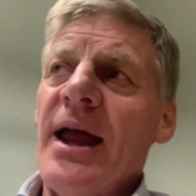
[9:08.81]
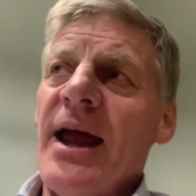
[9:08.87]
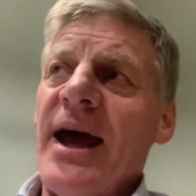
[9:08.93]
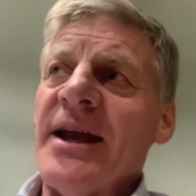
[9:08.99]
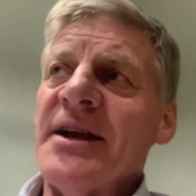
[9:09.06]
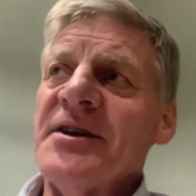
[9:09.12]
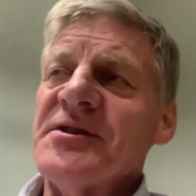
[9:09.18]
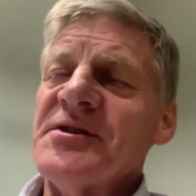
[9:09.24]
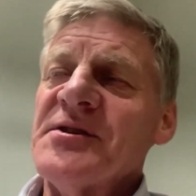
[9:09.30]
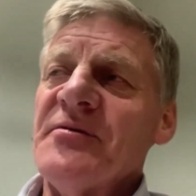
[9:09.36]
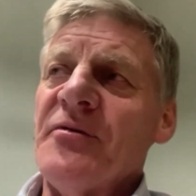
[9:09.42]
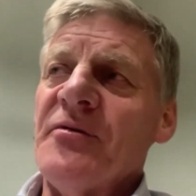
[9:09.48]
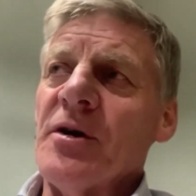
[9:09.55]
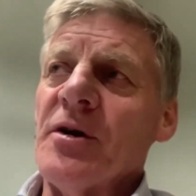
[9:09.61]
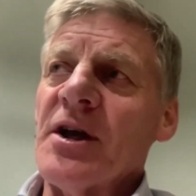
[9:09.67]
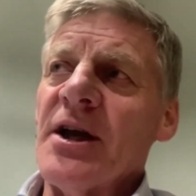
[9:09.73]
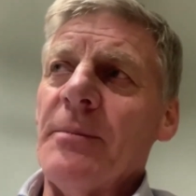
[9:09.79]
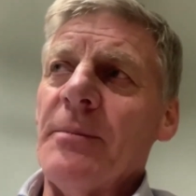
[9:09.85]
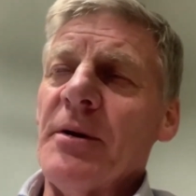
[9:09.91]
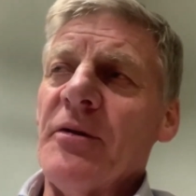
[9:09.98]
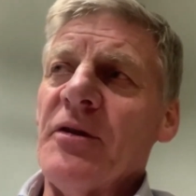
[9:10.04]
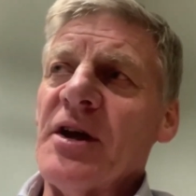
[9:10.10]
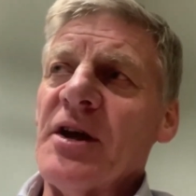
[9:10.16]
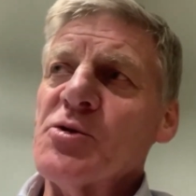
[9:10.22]
a couple
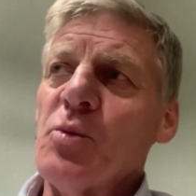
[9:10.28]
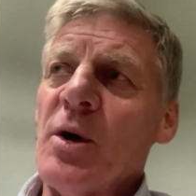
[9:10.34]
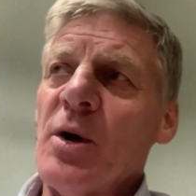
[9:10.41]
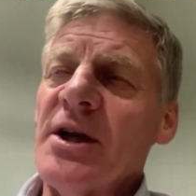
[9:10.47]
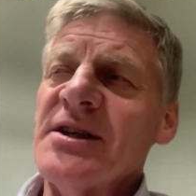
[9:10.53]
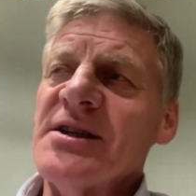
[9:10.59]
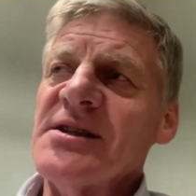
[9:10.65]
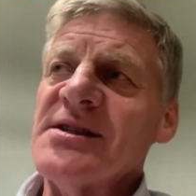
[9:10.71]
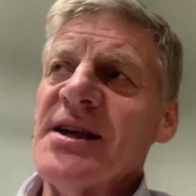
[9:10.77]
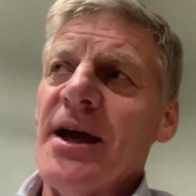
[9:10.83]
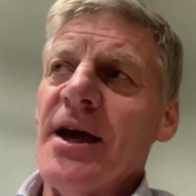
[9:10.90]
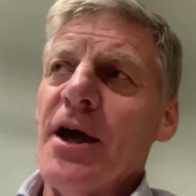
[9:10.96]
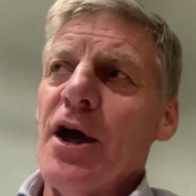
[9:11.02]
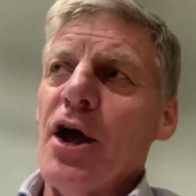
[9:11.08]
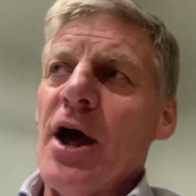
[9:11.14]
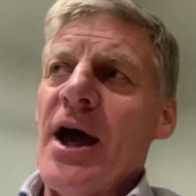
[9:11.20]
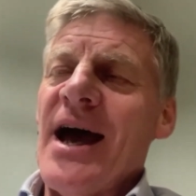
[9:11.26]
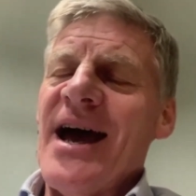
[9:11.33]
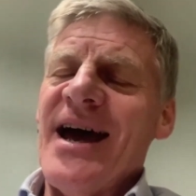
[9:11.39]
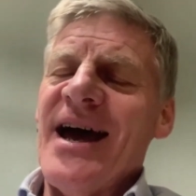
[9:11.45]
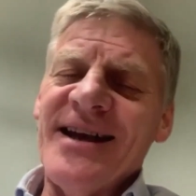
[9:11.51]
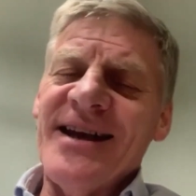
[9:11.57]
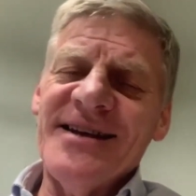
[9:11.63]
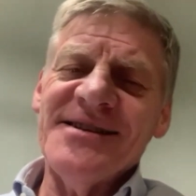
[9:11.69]
of things. One is
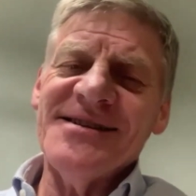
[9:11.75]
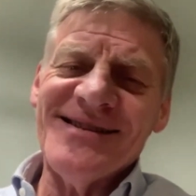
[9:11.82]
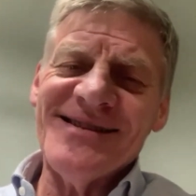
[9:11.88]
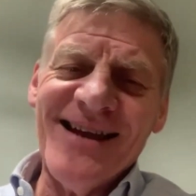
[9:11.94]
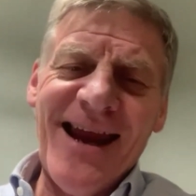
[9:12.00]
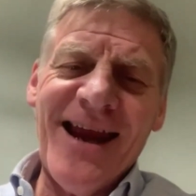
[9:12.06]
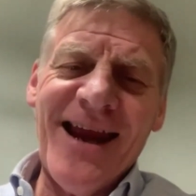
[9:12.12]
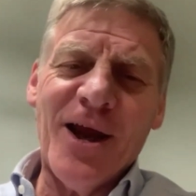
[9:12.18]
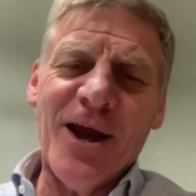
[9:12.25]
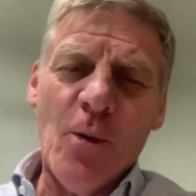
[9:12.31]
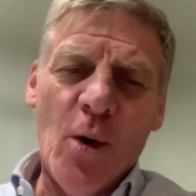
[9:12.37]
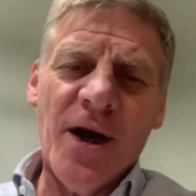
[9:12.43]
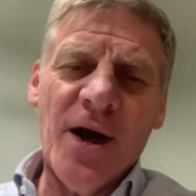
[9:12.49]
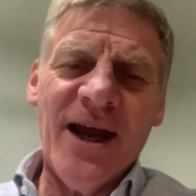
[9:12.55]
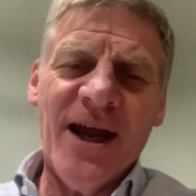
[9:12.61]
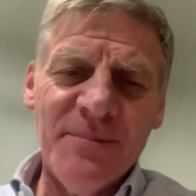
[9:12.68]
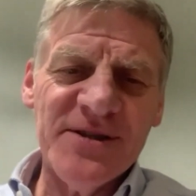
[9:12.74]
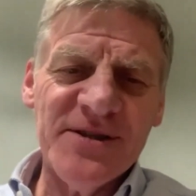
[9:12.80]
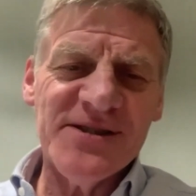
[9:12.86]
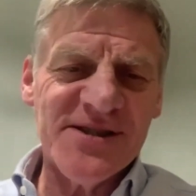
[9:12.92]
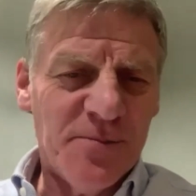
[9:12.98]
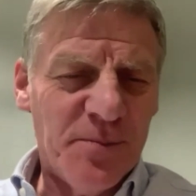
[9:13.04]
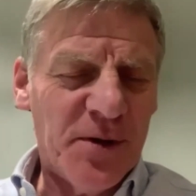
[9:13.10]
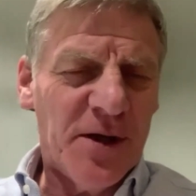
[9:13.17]
understanding what happens
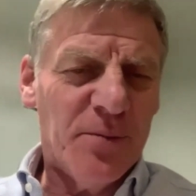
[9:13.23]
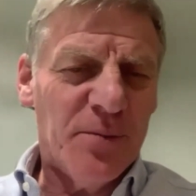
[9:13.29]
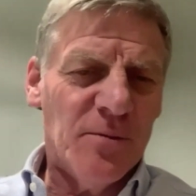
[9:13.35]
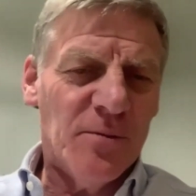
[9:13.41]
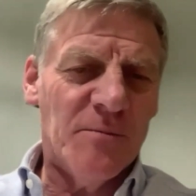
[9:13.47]
to people.